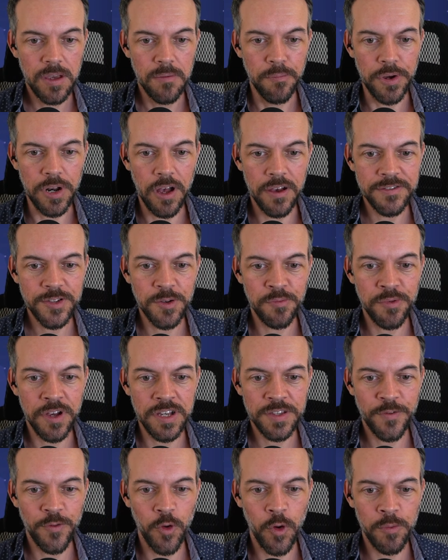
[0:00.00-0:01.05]
but also
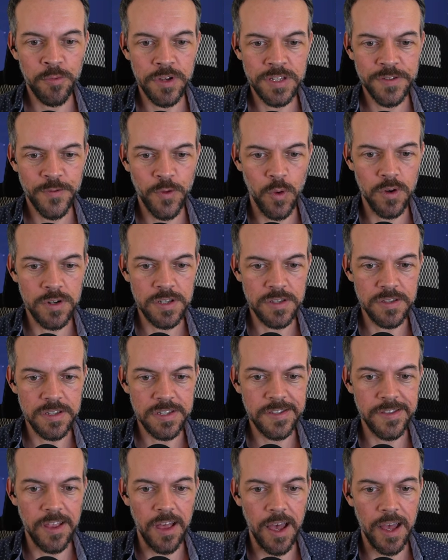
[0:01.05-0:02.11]
+4/+4 to the
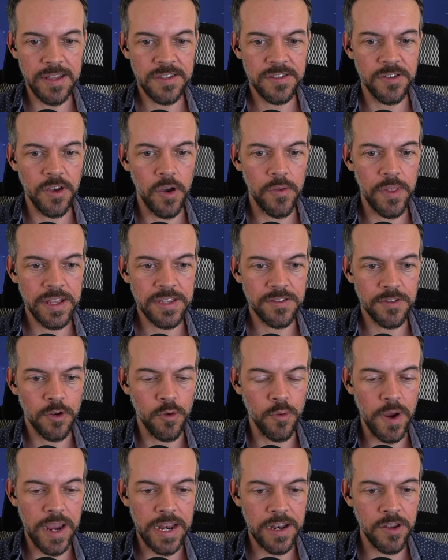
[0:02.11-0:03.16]
slot. So that's
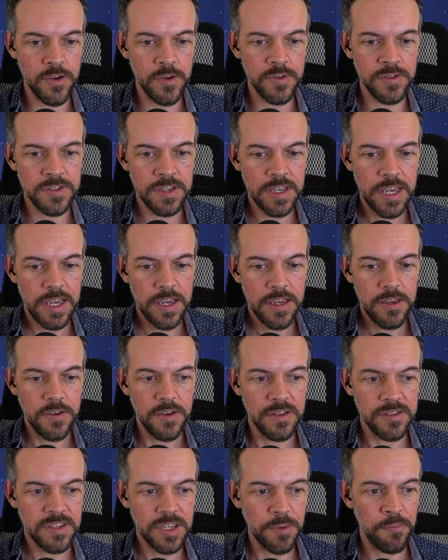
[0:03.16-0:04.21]
great news. You
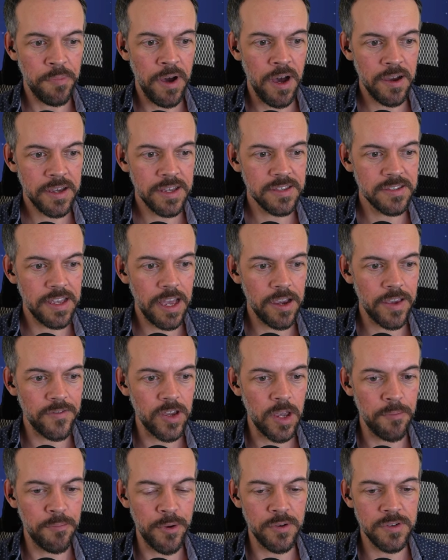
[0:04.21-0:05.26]
can see Puck is now
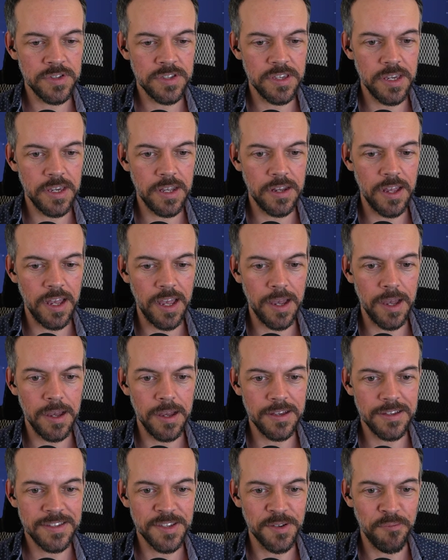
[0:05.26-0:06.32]
giving a boosted
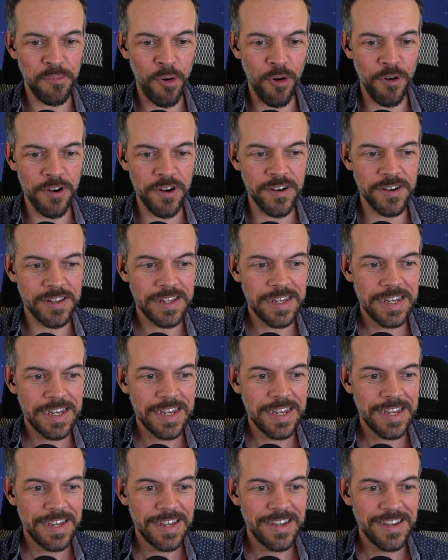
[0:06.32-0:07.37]
support.
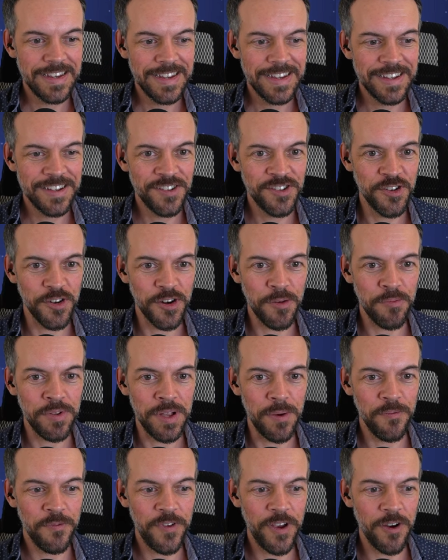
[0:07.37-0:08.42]
Sugar
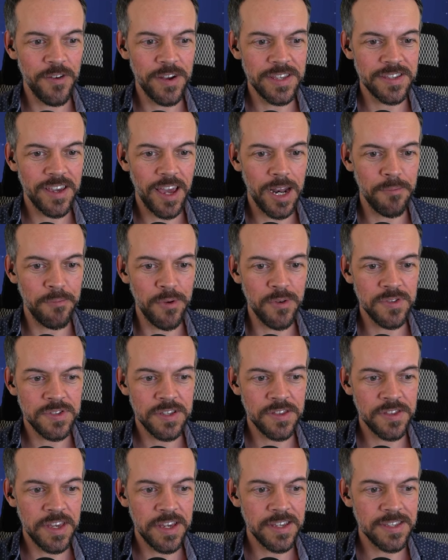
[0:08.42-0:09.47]
Plum Fairy's got a
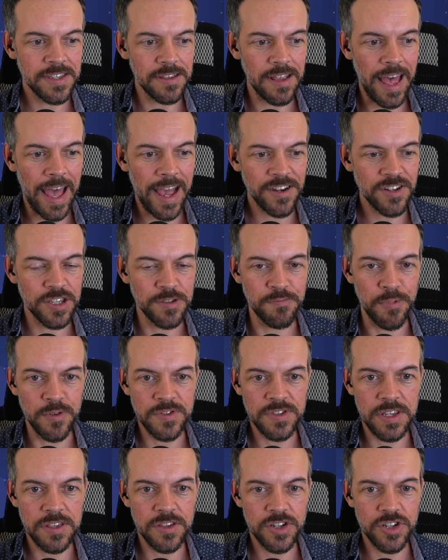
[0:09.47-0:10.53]
boosted thing. Slash is
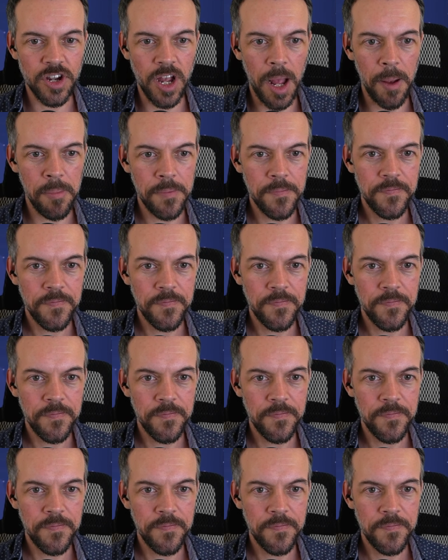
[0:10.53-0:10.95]
boosting the shop.